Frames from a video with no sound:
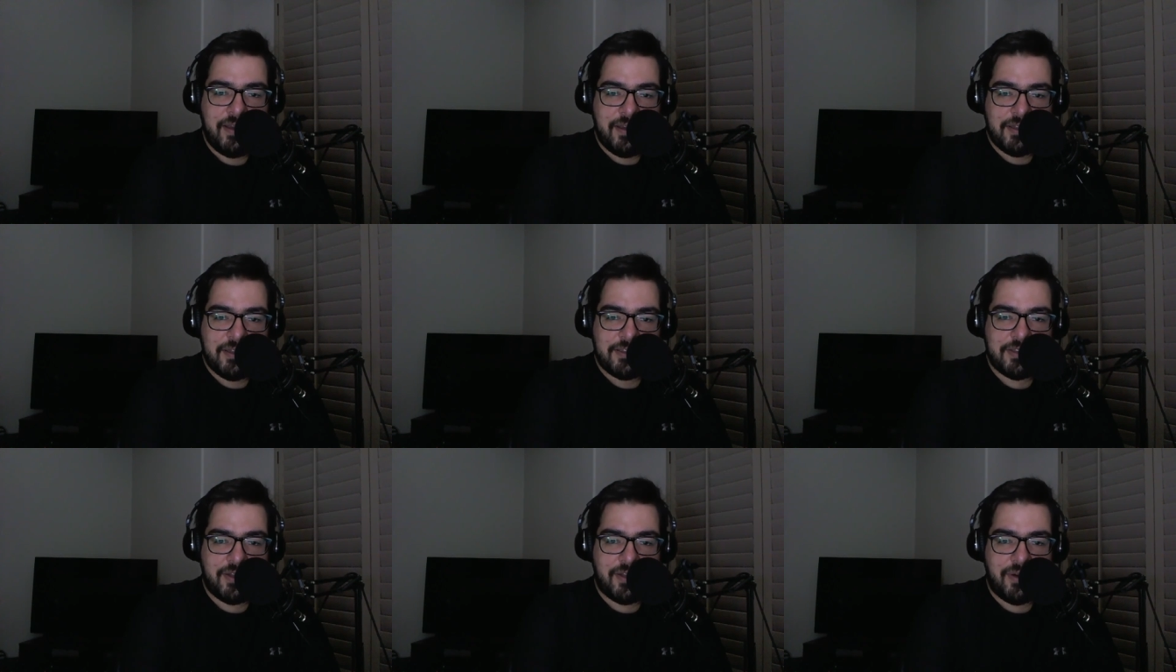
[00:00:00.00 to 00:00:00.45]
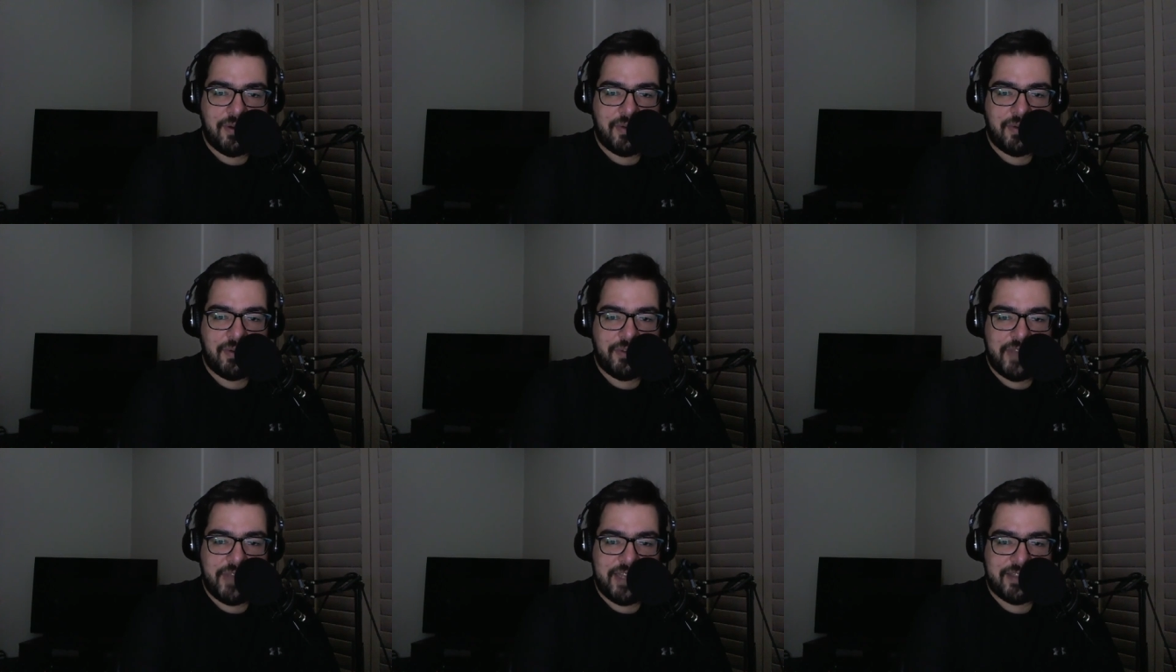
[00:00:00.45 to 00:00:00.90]

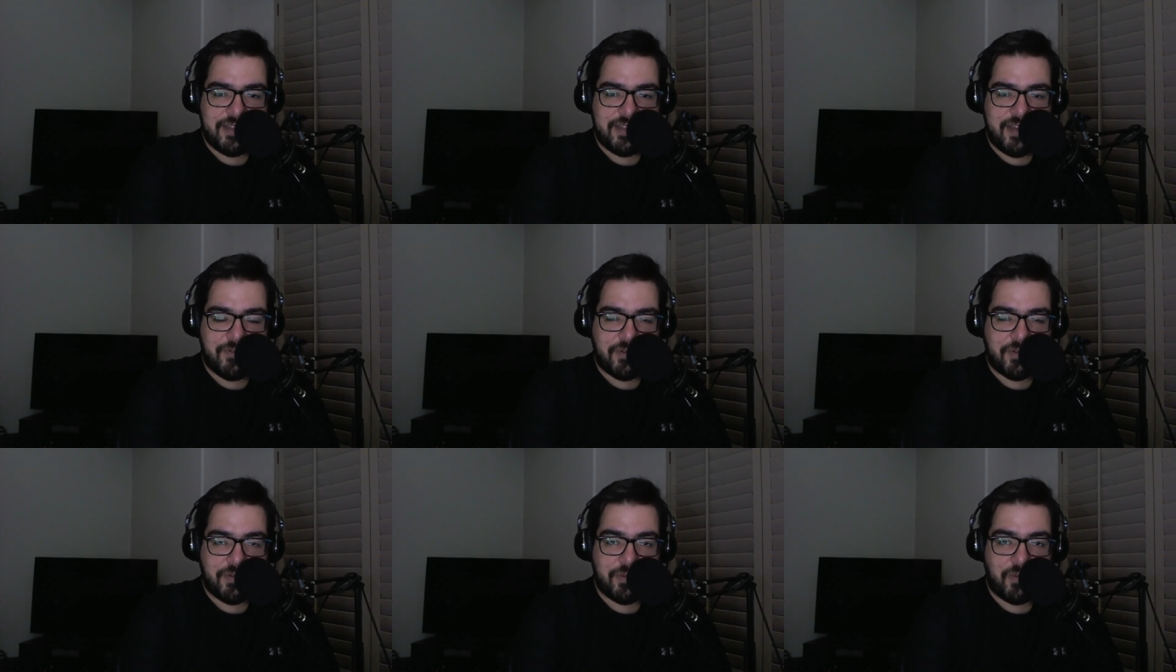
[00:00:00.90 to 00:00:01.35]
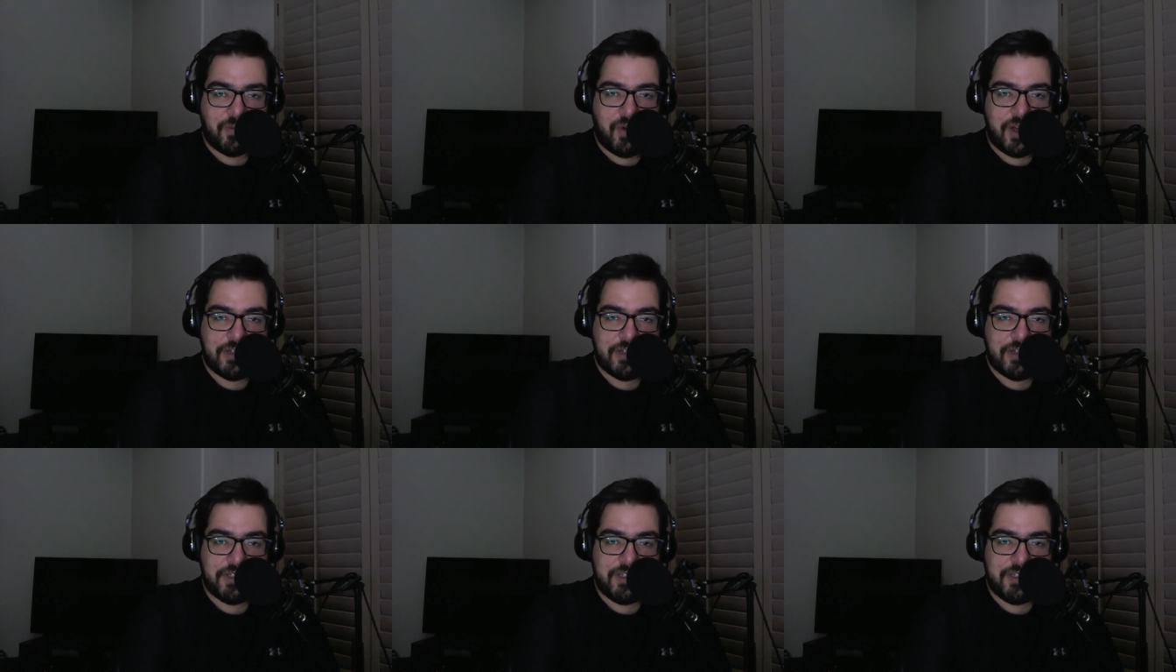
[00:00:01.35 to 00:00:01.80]
So thanks again for
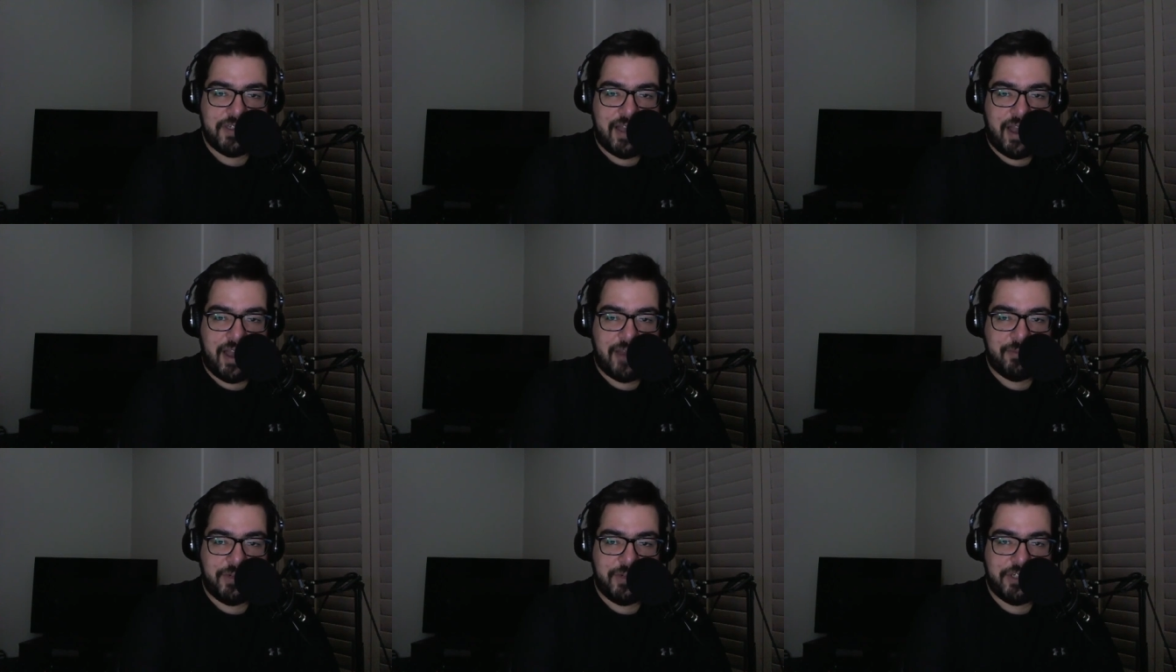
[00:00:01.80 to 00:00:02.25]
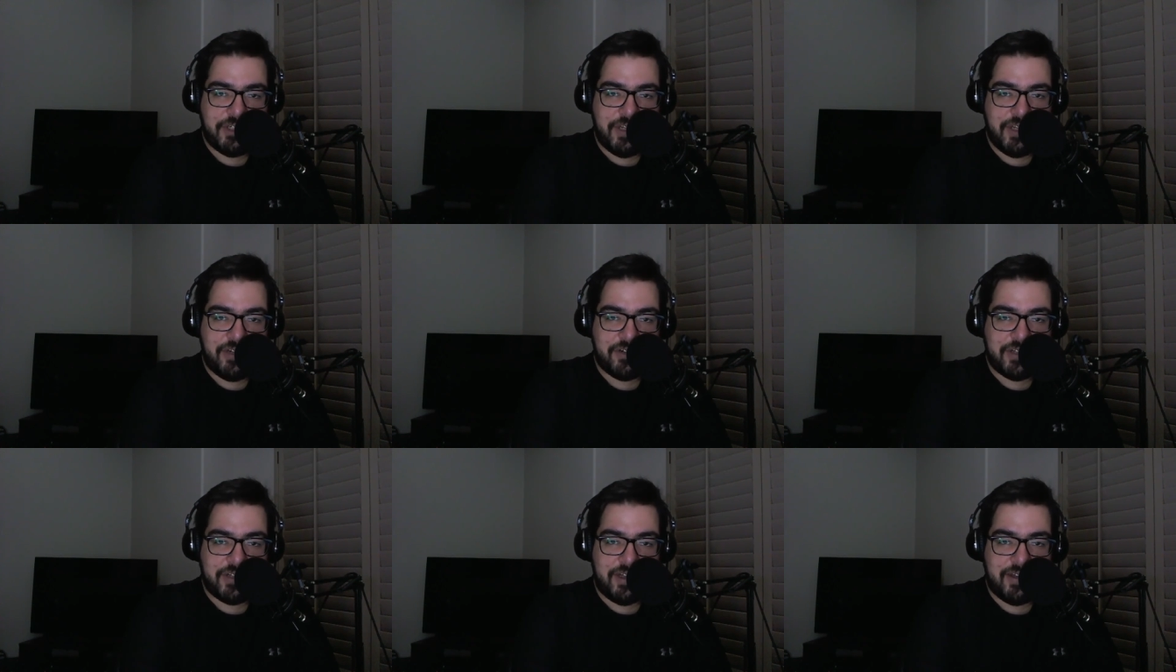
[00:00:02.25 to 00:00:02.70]
watching. I appreciate
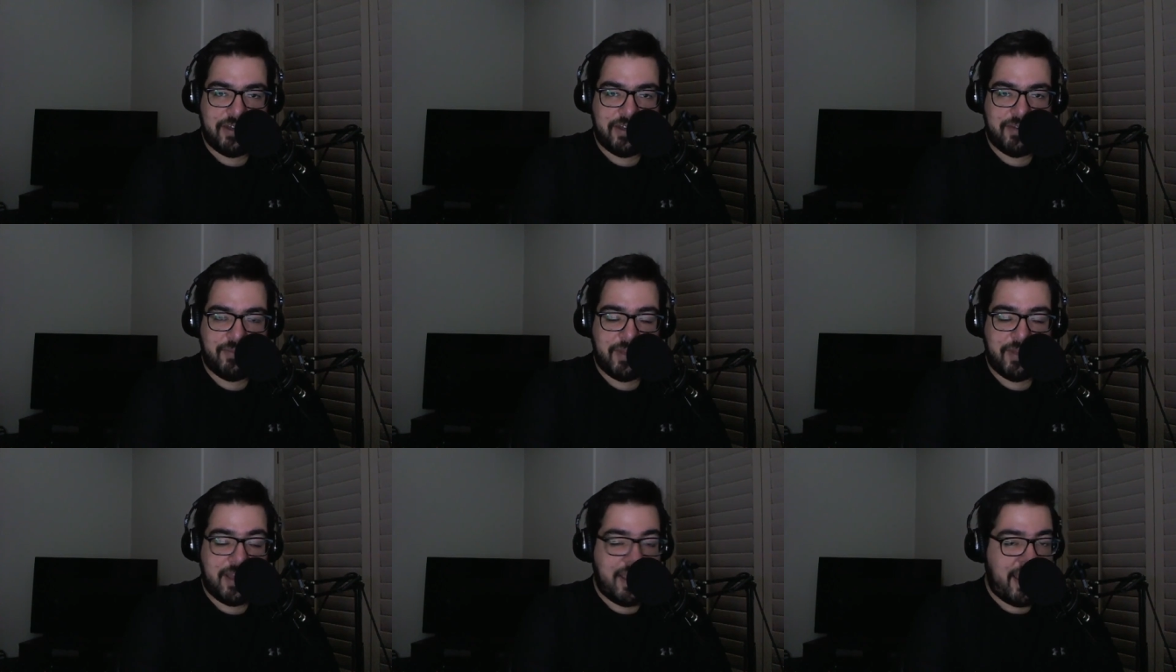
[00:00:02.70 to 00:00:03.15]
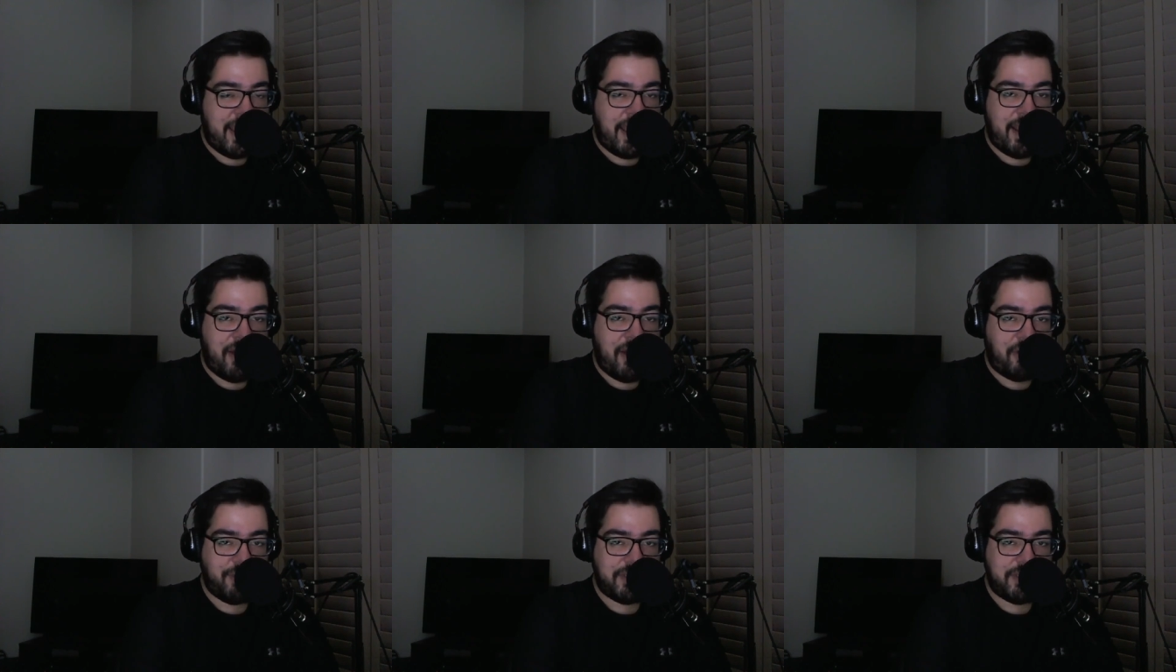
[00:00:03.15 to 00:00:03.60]
your time, and I
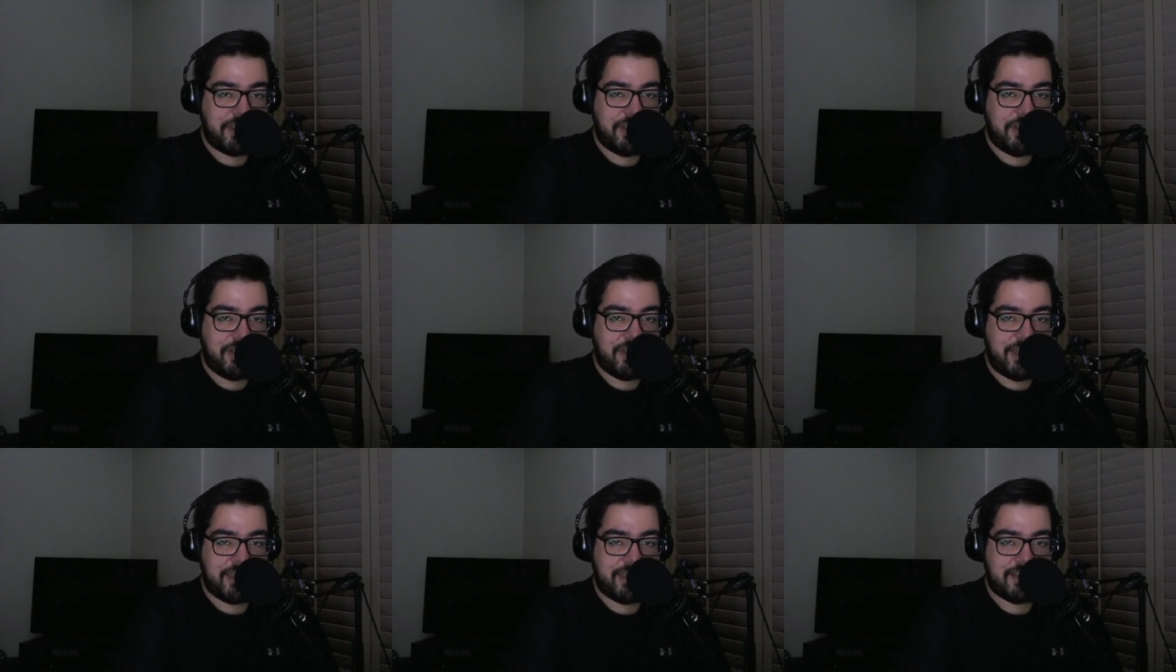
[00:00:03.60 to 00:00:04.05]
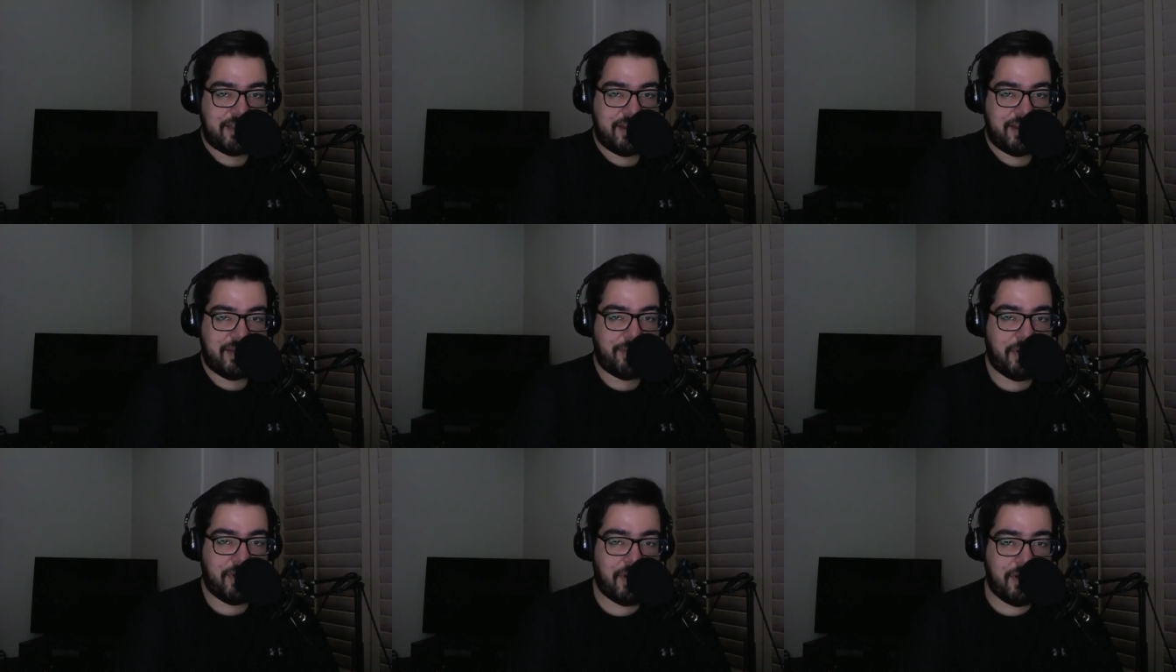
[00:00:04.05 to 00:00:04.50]
hope to see you next time.